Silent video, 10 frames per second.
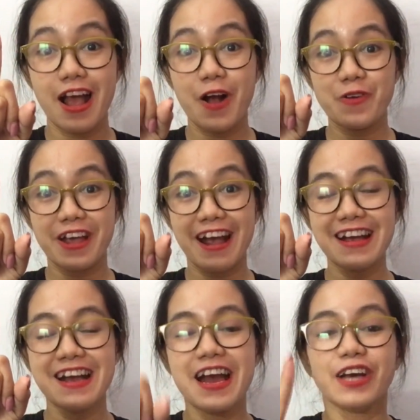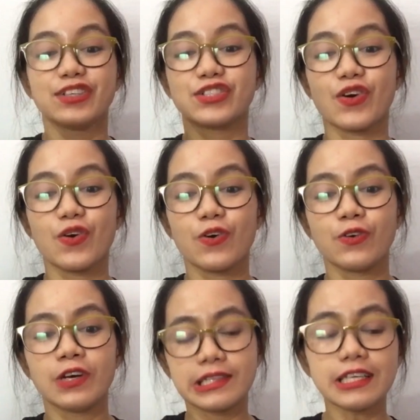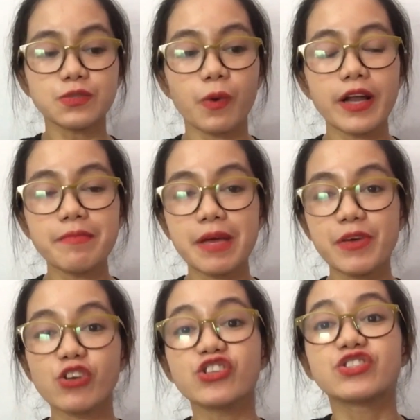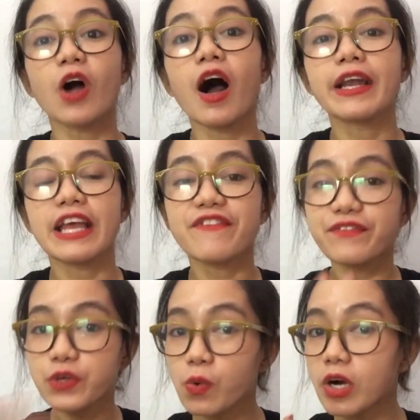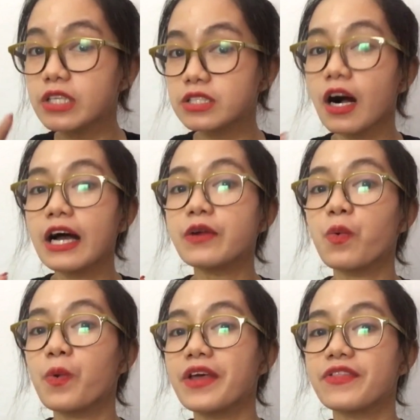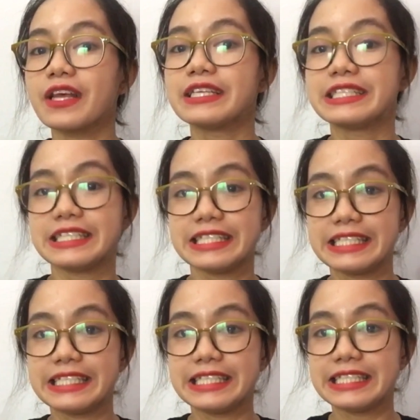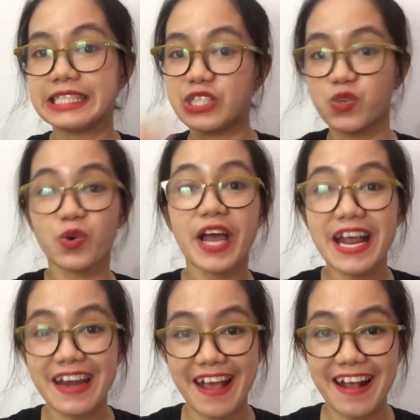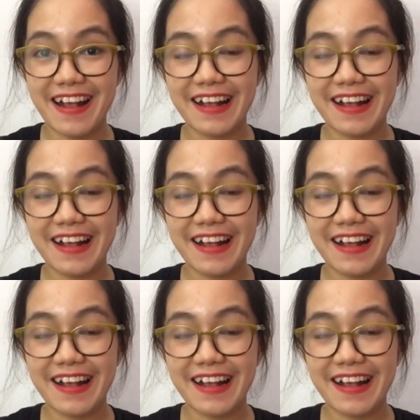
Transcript: Okay, so this one, maybe you're done. If you are done with the training,